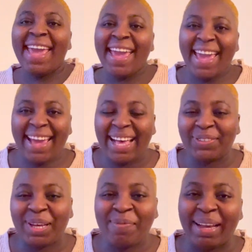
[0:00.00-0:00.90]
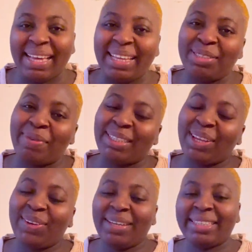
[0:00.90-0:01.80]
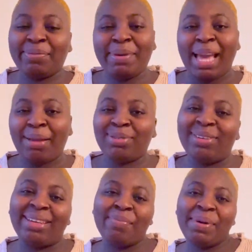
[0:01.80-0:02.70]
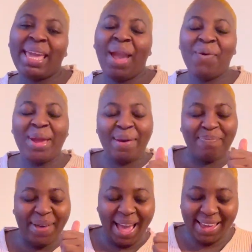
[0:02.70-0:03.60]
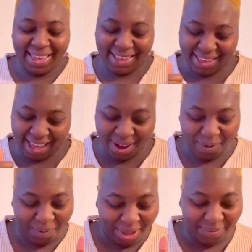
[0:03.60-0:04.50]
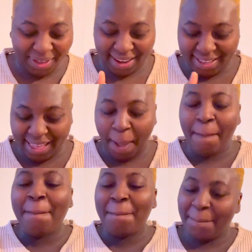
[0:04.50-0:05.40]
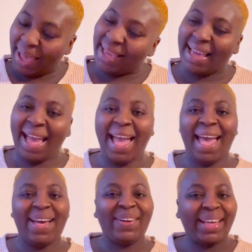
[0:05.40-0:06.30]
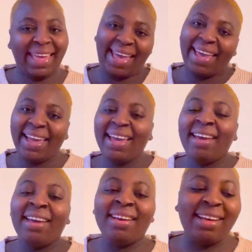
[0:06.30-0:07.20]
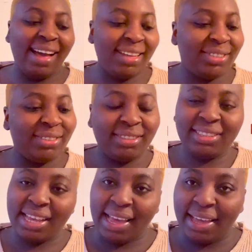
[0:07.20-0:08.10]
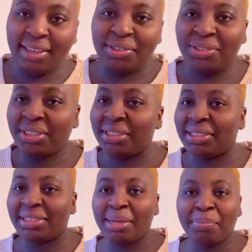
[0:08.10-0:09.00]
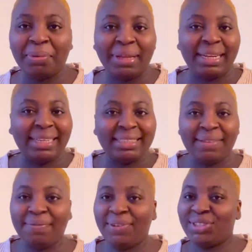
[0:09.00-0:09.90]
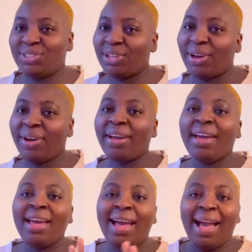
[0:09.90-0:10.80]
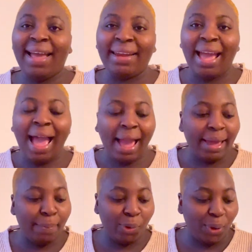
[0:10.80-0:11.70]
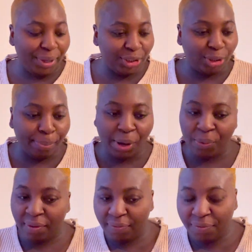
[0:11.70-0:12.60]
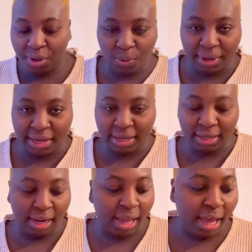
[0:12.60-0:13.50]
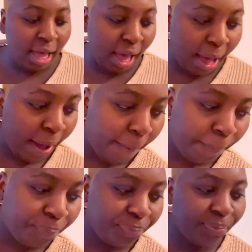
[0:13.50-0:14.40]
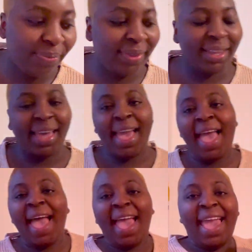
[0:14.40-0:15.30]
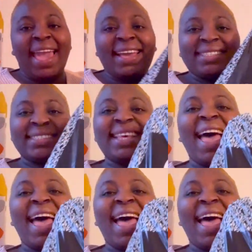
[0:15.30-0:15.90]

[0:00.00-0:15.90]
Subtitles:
Hey guys, welcome back again to my channel. It's me, Absolutely Me, and we are back again with another banger. Okay guys, today is just a simple and easy video, and I am going to be reviewing Asos.